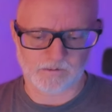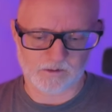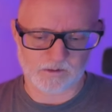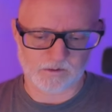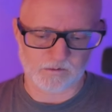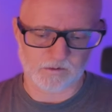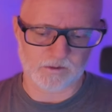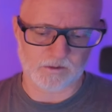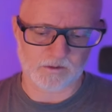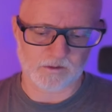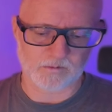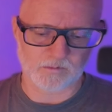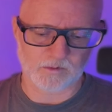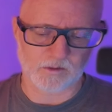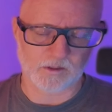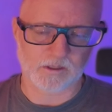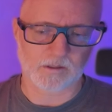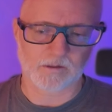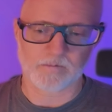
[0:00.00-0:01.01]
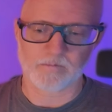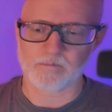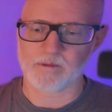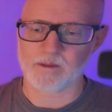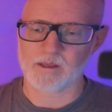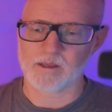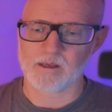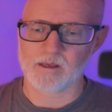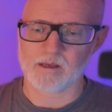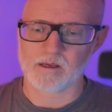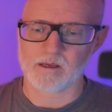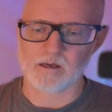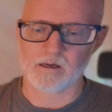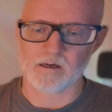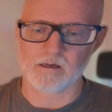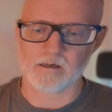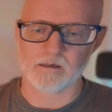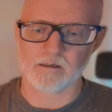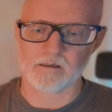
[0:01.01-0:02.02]
Swenson's book.
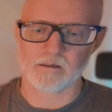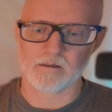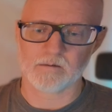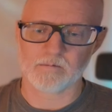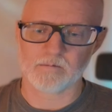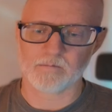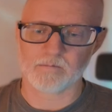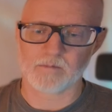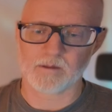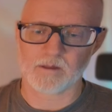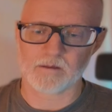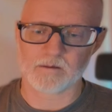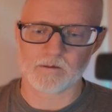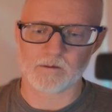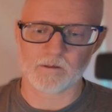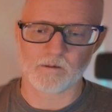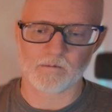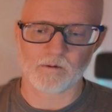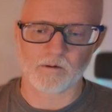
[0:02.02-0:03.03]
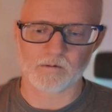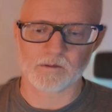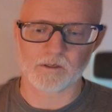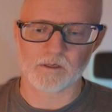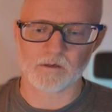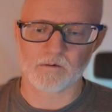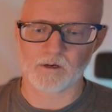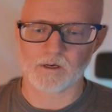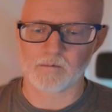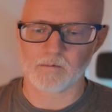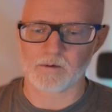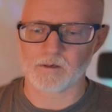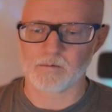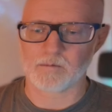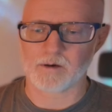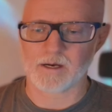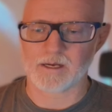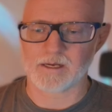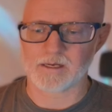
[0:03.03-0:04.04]
Uh, this is if I was going to recommend you
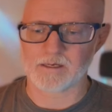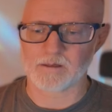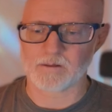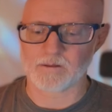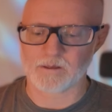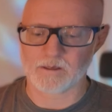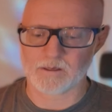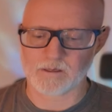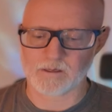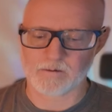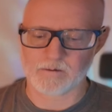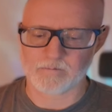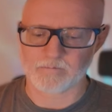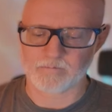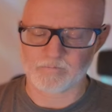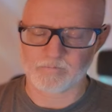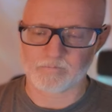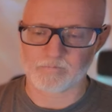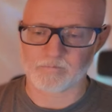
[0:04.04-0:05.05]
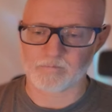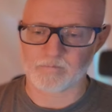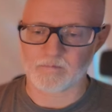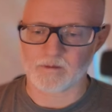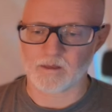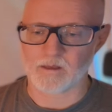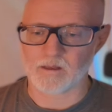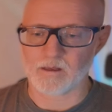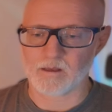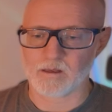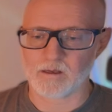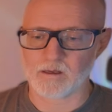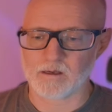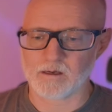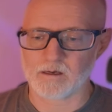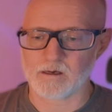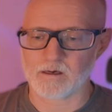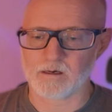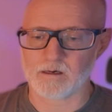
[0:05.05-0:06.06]
buy anything,
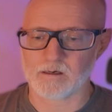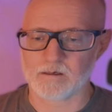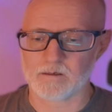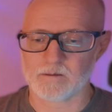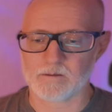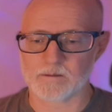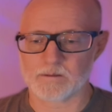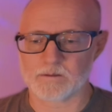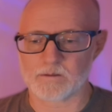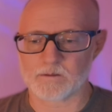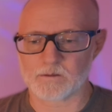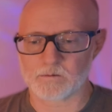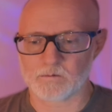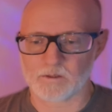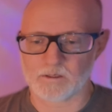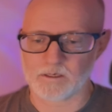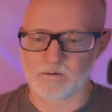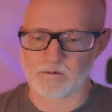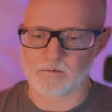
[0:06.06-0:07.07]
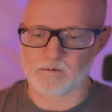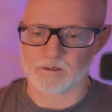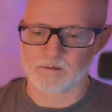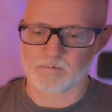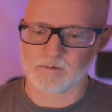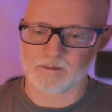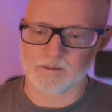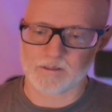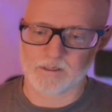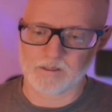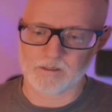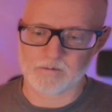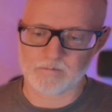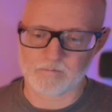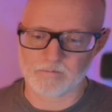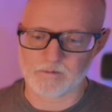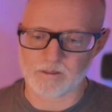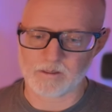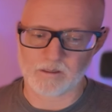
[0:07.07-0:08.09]
uh, this is the one I would recommend you get.
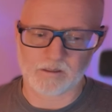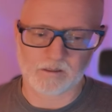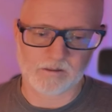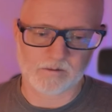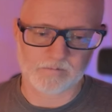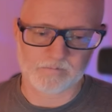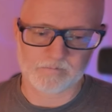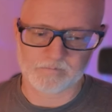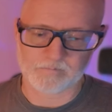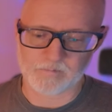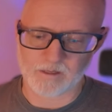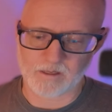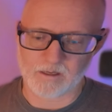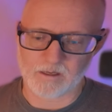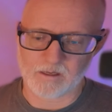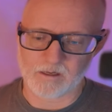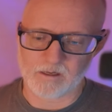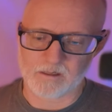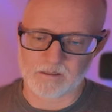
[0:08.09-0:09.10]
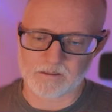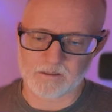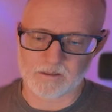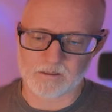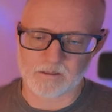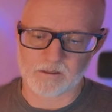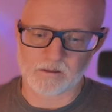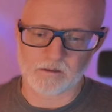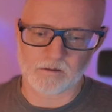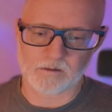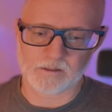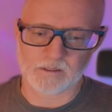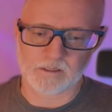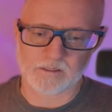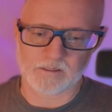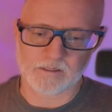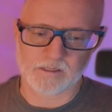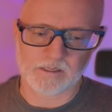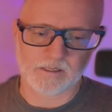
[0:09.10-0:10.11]
Um,
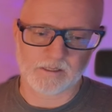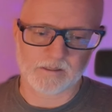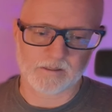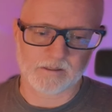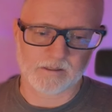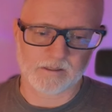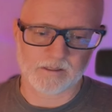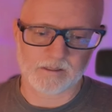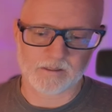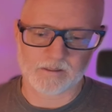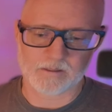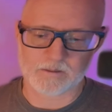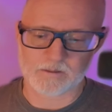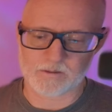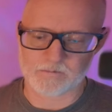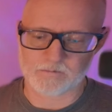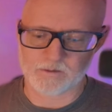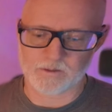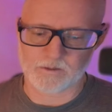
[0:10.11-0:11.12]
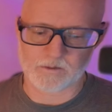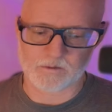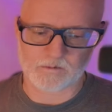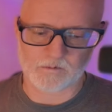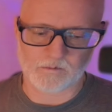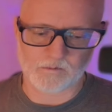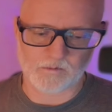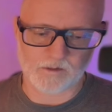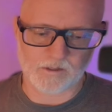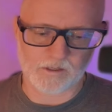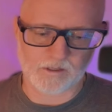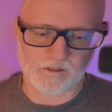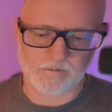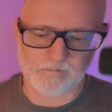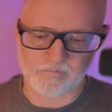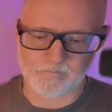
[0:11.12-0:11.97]
AshangaYoga.net. He does some videos for free.